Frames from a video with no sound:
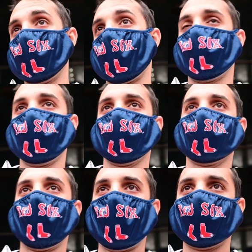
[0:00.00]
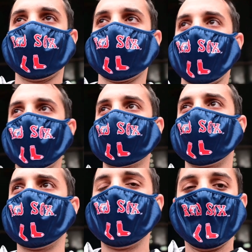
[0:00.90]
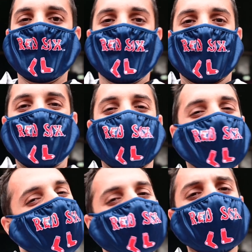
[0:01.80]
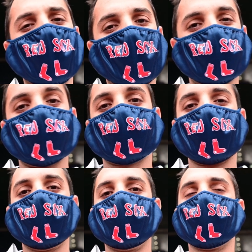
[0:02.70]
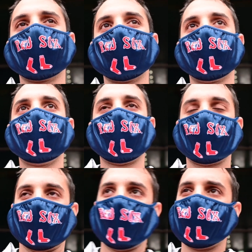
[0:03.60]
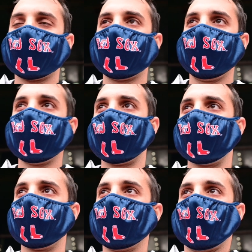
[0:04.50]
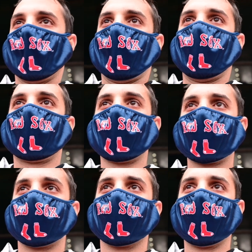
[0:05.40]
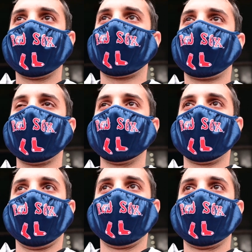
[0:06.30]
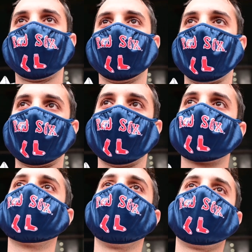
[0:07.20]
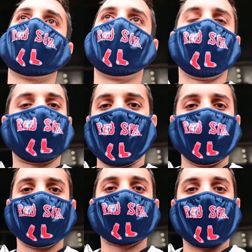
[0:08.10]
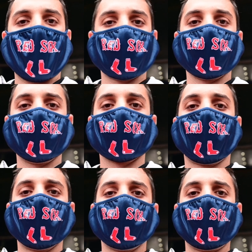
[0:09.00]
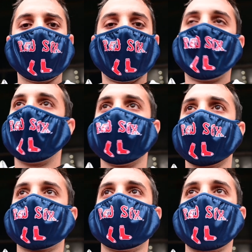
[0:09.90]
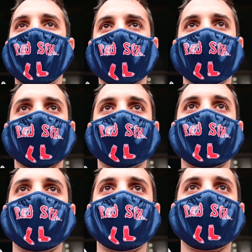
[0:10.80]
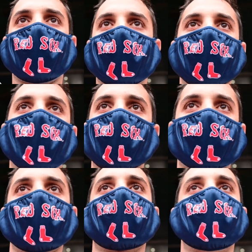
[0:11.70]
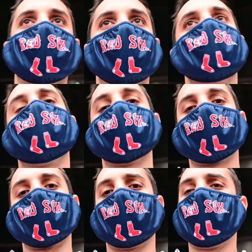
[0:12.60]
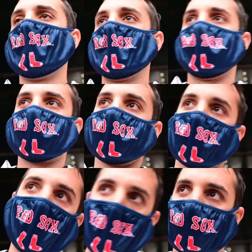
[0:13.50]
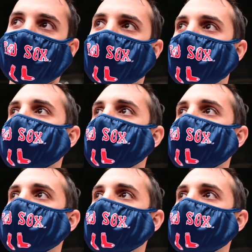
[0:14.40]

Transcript: be heavy on your legs and your waist, but I feel like the weight is distributed differently, nice and evenly, and it doesn't really feel like it's going to be a problem to have these on me for two hours and feel any sort of fatigue. So let's go get after